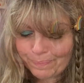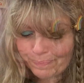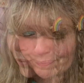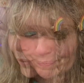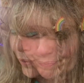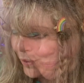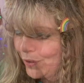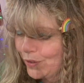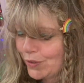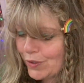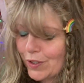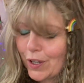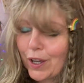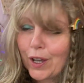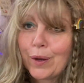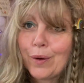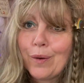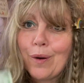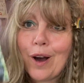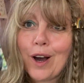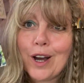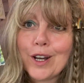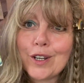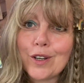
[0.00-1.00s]

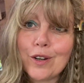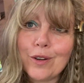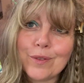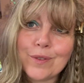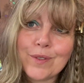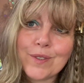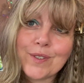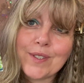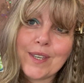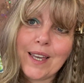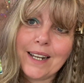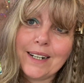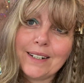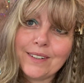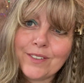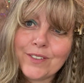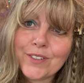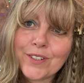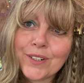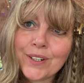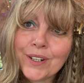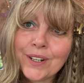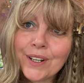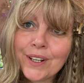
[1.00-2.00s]
Also, I got
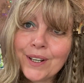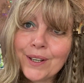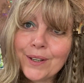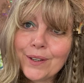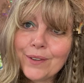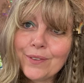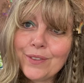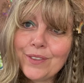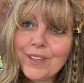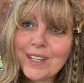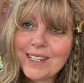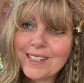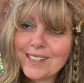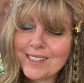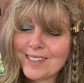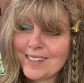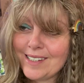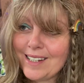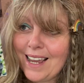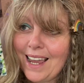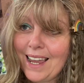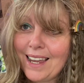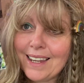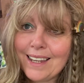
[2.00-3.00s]
sent this
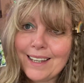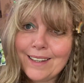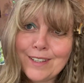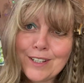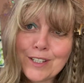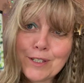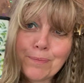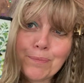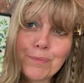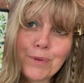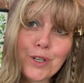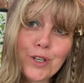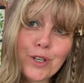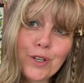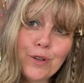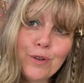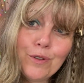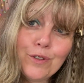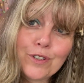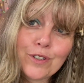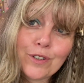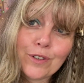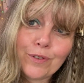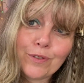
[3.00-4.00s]
deck in this
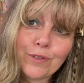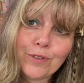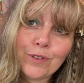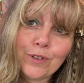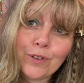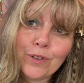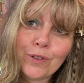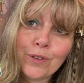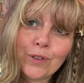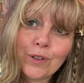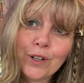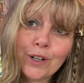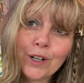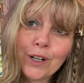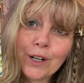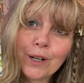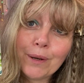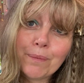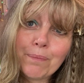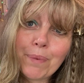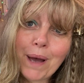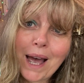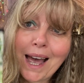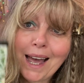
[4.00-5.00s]
beautiful
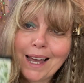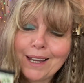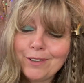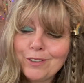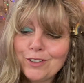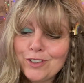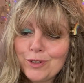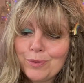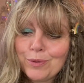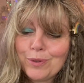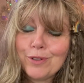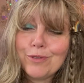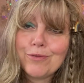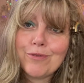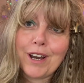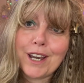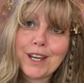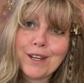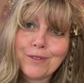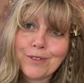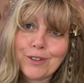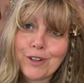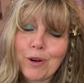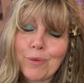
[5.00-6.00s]
pouch with a
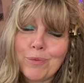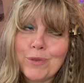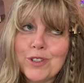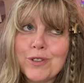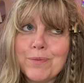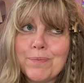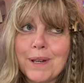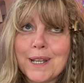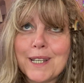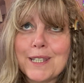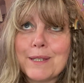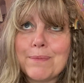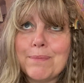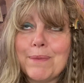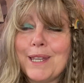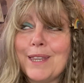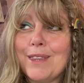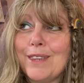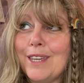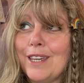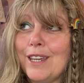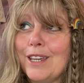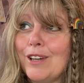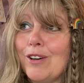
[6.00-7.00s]
raven on, which makes me
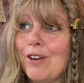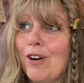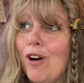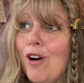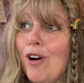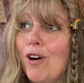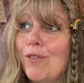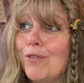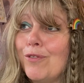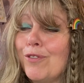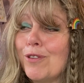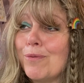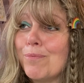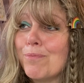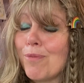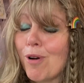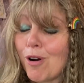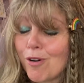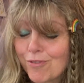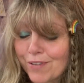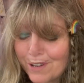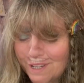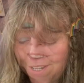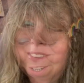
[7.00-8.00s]
think of the
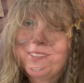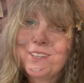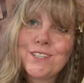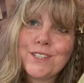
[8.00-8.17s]
Morrigan.